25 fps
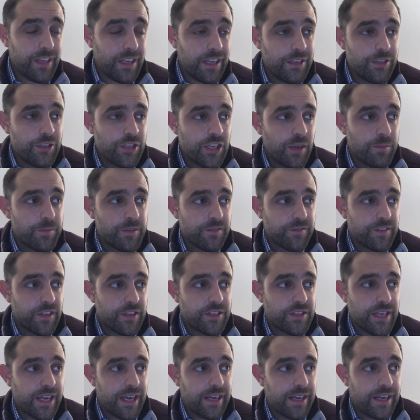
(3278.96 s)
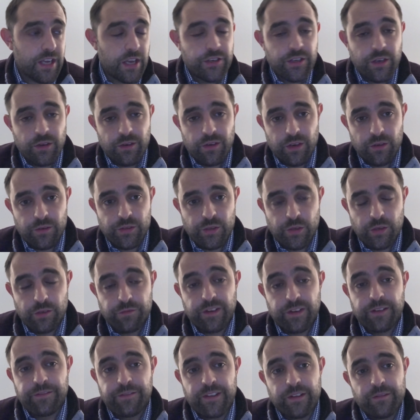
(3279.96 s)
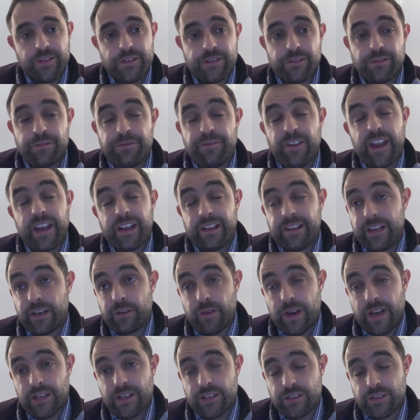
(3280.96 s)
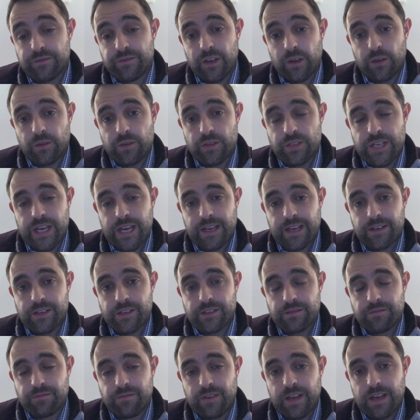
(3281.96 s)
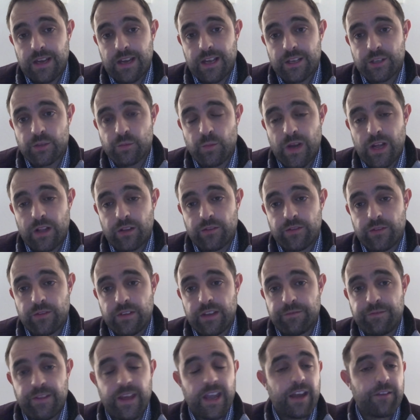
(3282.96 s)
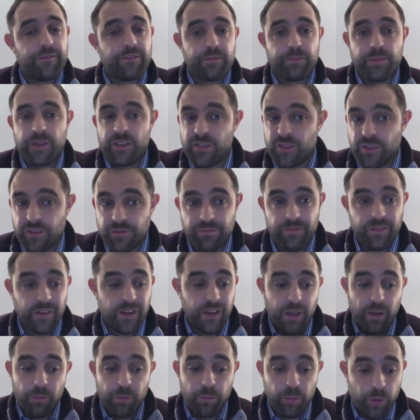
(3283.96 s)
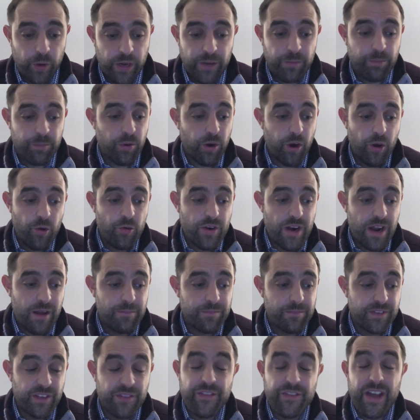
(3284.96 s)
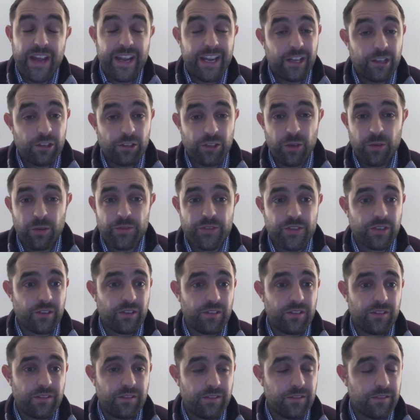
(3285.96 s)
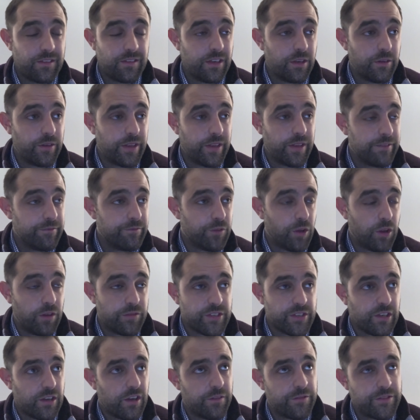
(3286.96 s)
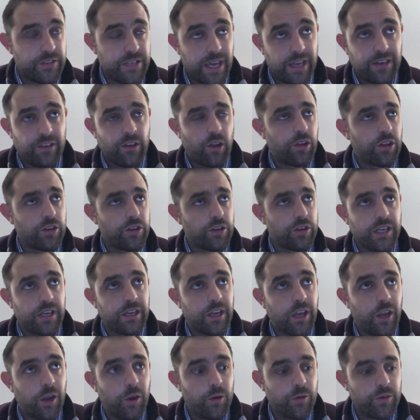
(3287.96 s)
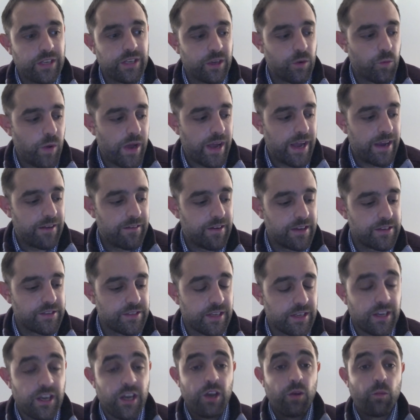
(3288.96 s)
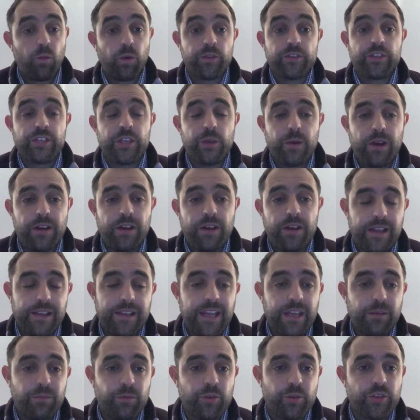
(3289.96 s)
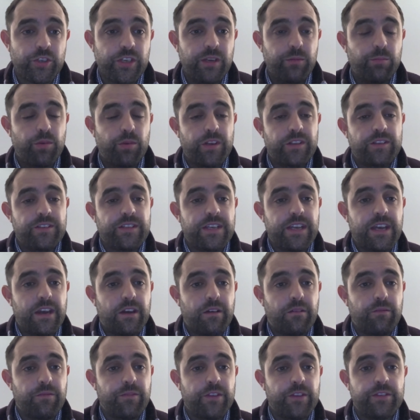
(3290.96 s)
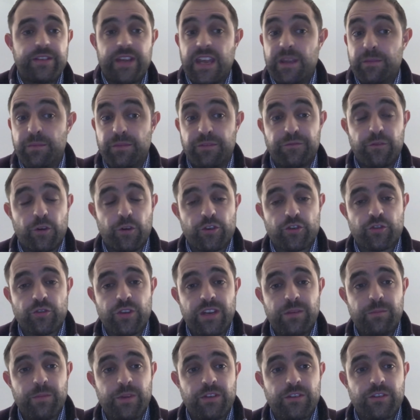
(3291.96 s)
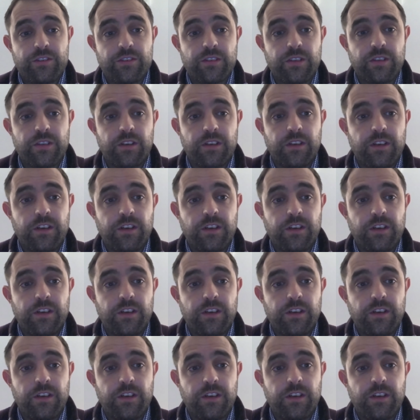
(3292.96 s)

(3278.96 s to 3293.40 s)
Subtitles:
in terms of the tags, I don't know sort of if there is a failure rate of those tags as well, if they have to be sort of pre-programmed, and that includes that involves a lot of technology and coding, whereas once you have that label sheet printed out the day before treatment,